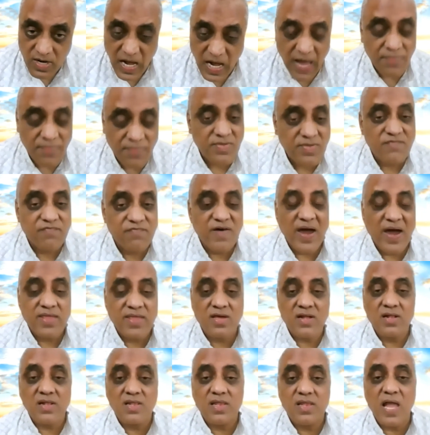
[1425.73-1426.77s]
And the
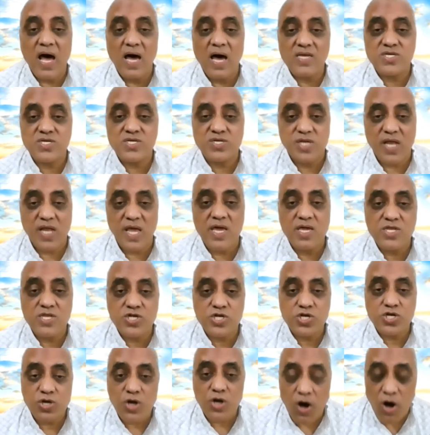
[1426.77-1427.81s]
final last
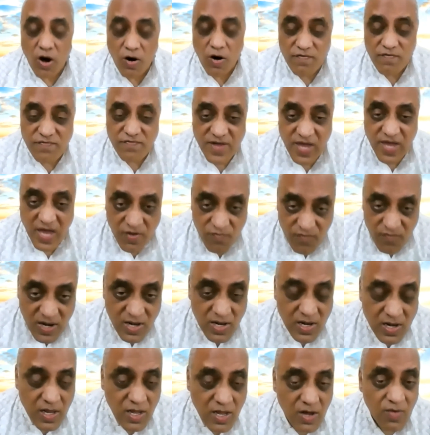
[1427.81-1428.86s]
stage of
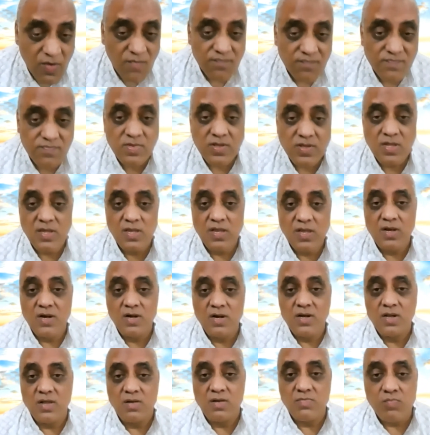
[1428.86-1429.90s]
Kevalya,
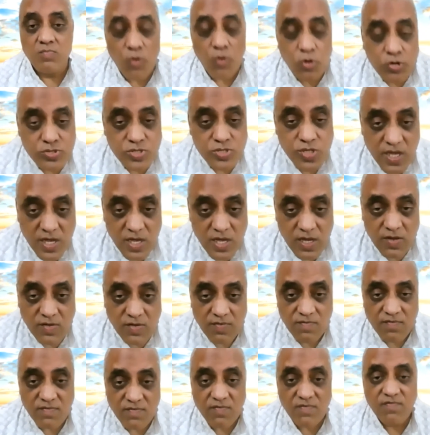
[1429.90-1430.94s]
Mukti,
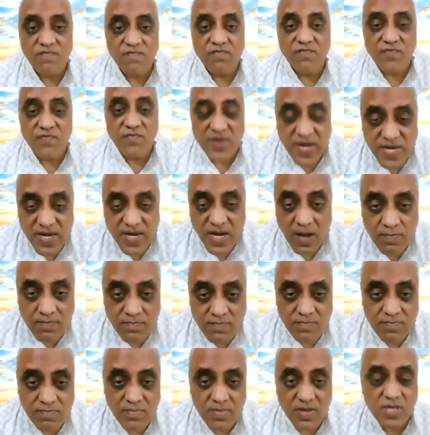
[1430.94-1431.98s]

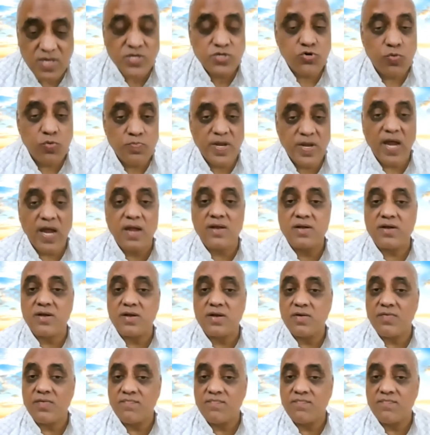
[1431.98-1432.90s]
freedom is obtained.